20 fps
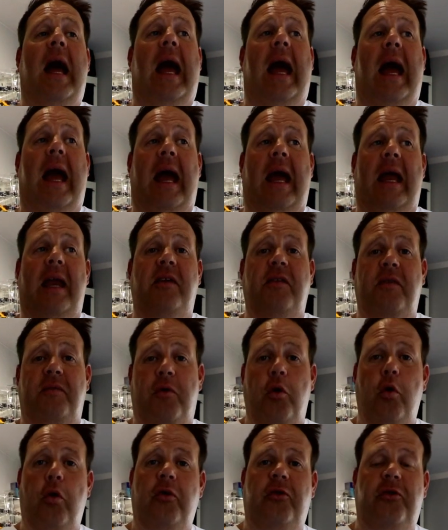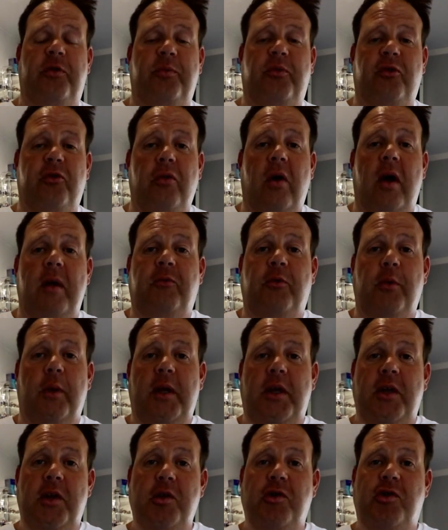and of course subscribe to
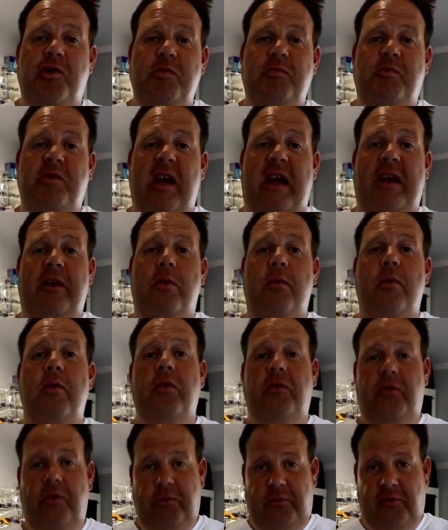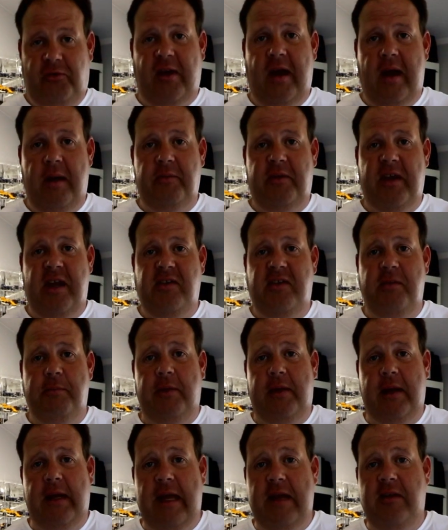our YouTube channel to stay updated
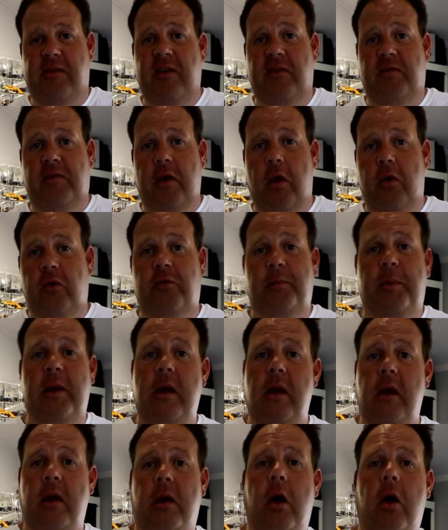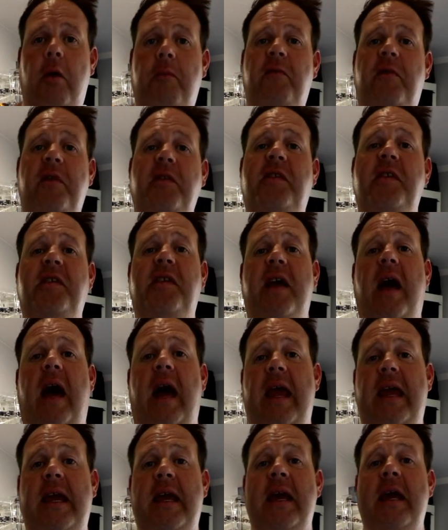with the latest vlogs. But look, on for
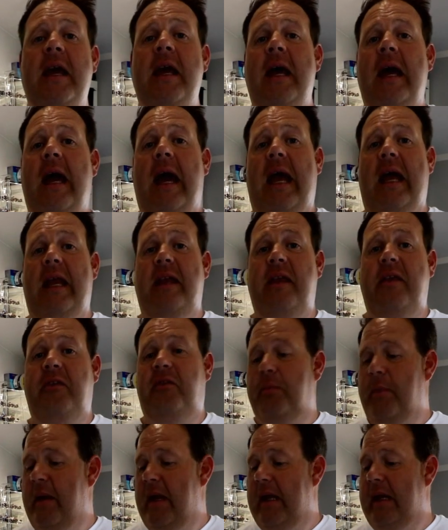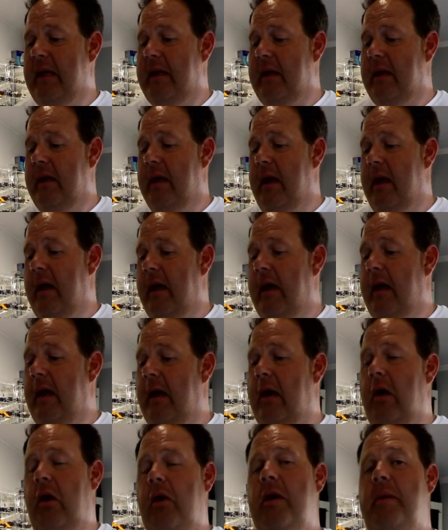today and this week,
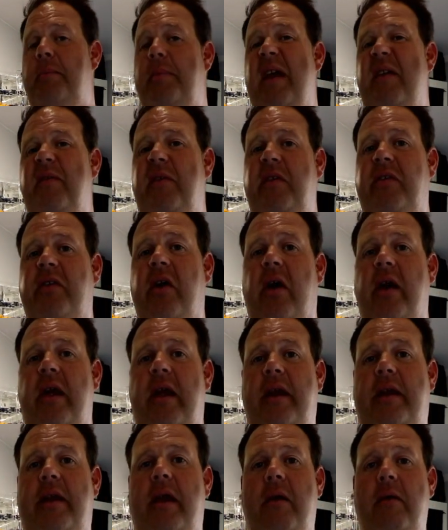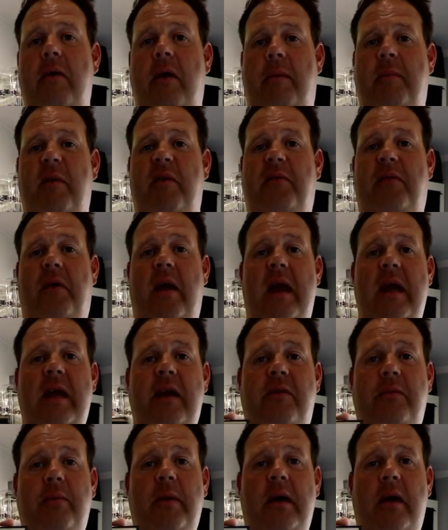on a bit of a dire note, I'm
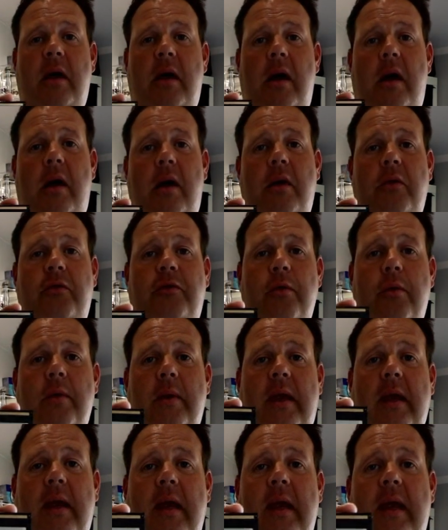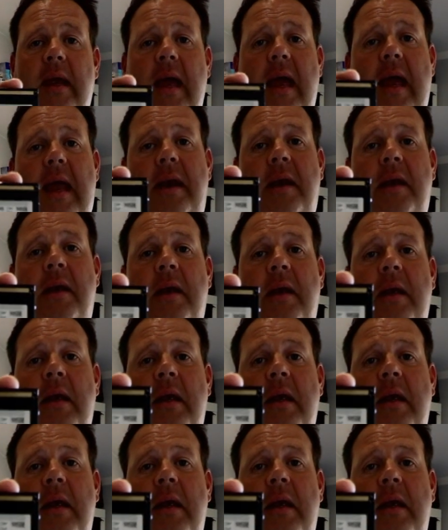afraid, we are talking again